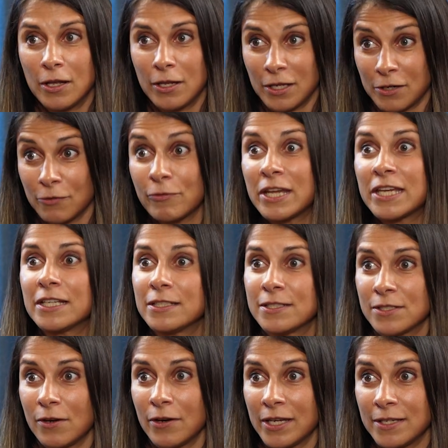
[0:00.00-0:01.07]
like a regular
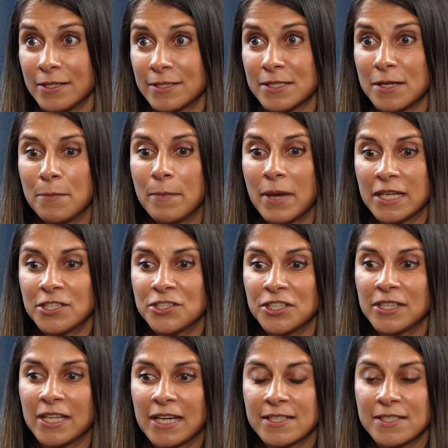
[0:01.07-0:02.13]
diet and
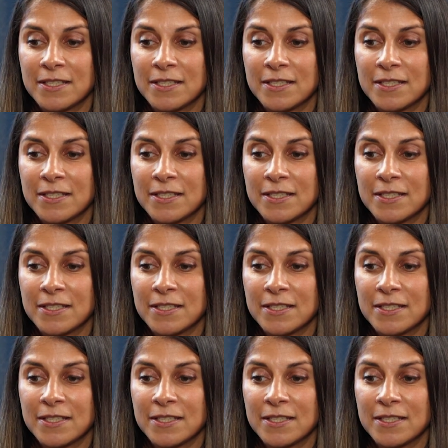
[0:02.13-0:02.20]
managing that.